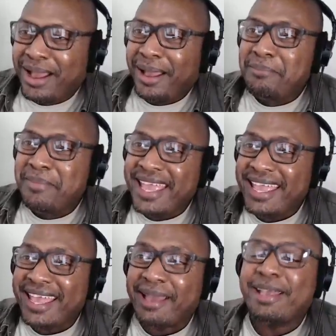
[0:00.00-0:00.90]

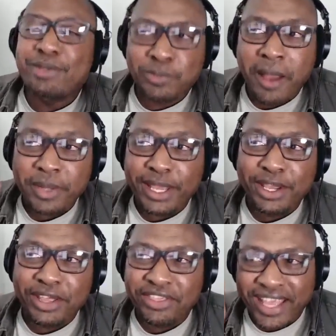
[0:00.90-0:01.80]
me, it was probably a
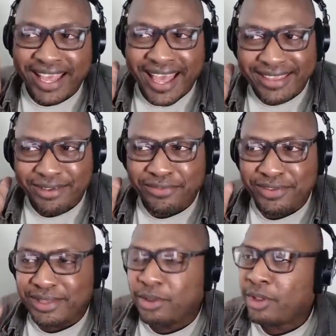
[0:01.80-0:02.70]
good thing I had the
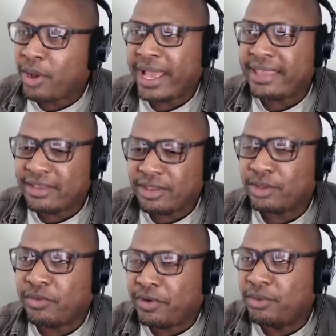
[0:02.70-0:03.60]
little. Yeah, had, you're
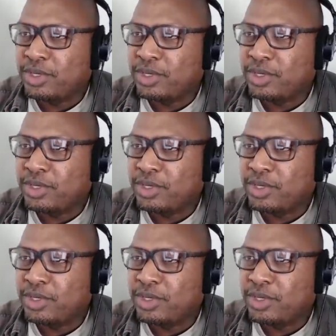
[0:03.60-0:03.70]
like this.